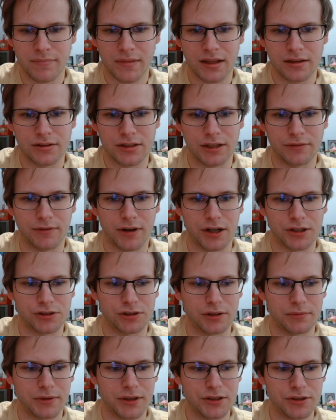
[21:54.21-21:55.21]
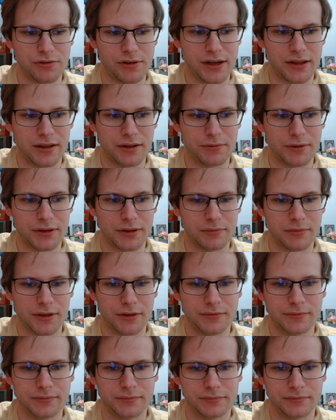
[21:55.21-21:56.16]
See if Ashram can do anything with them, though.